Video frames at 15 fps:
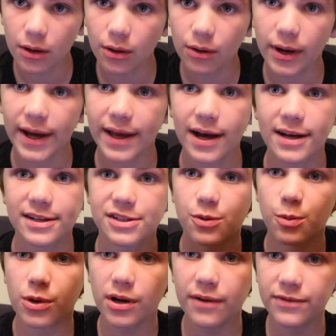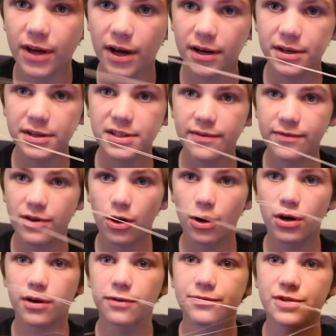Alright guys, so what I've done is I've
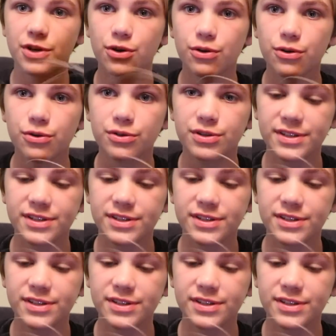cut off two